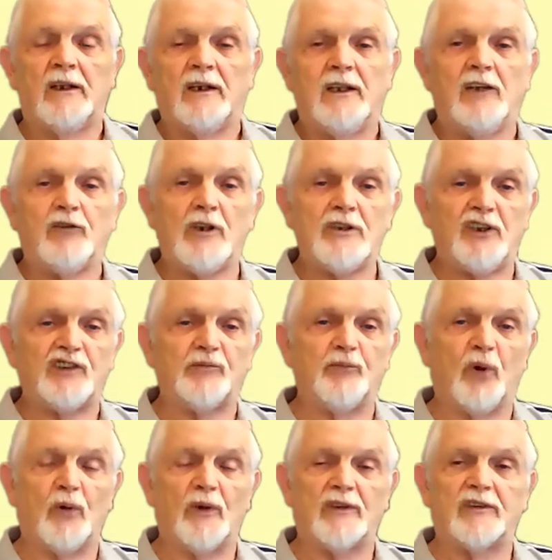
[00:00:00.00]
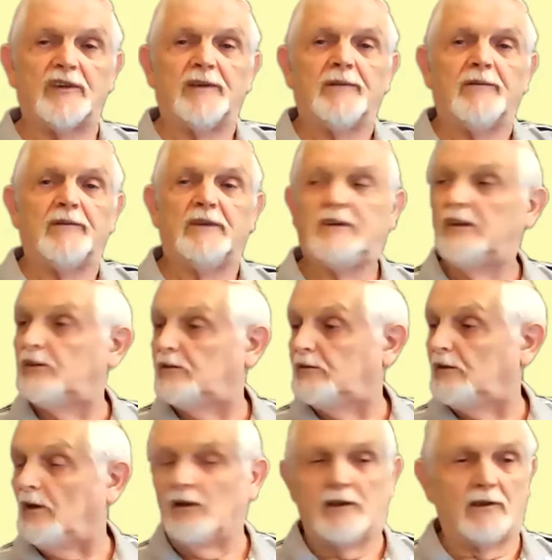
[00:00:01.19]
I've got this board.
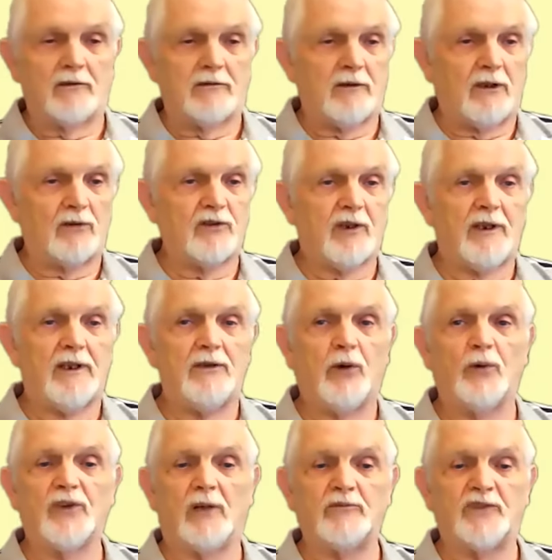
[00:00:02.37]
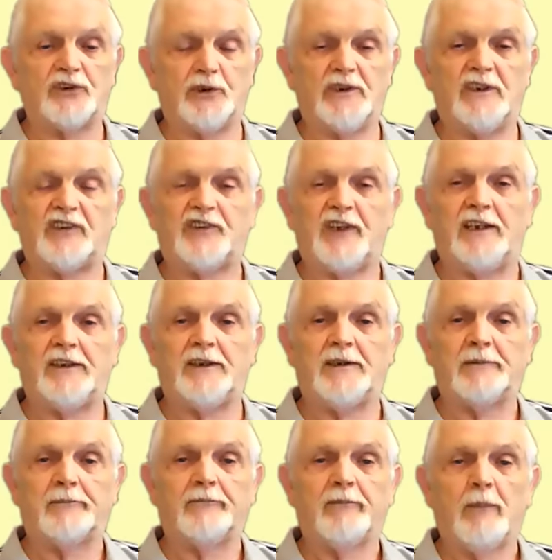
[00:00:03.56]
I'll try and hold up and show you in a second.
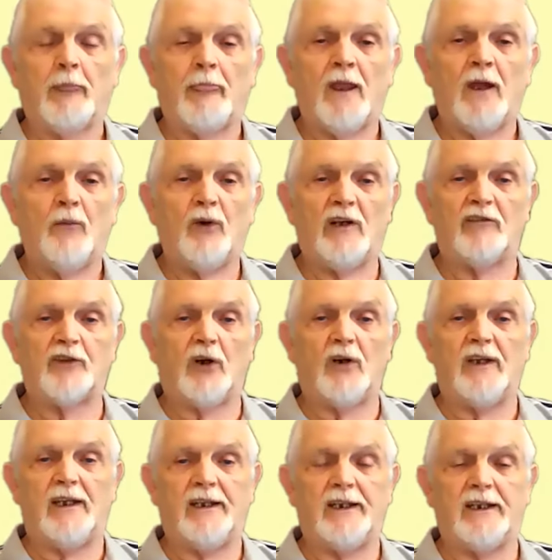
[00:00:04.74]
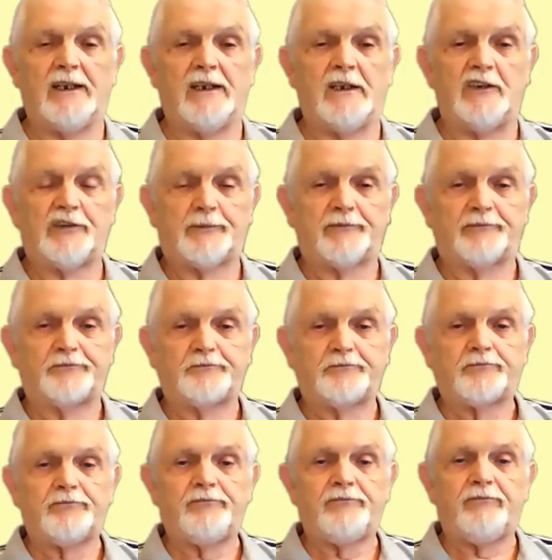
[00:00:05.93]
What I've got in it is
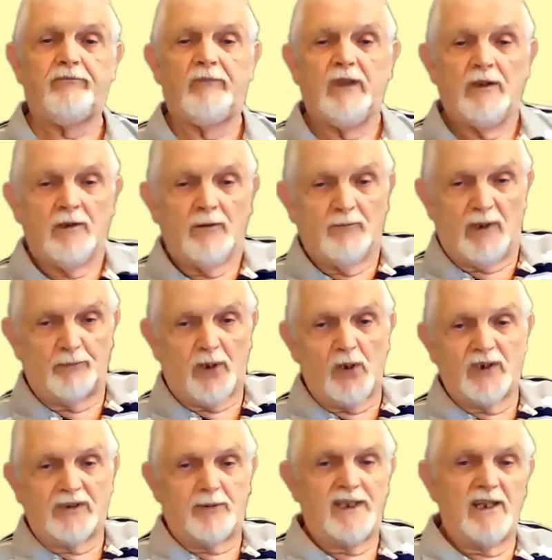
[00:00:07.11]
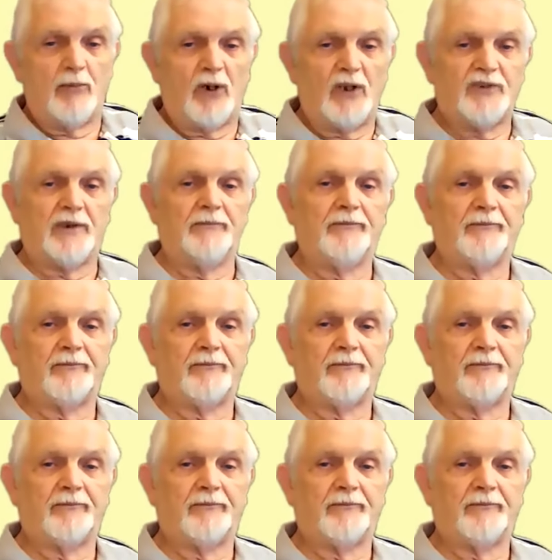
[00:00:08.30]
my power coming in the bottom,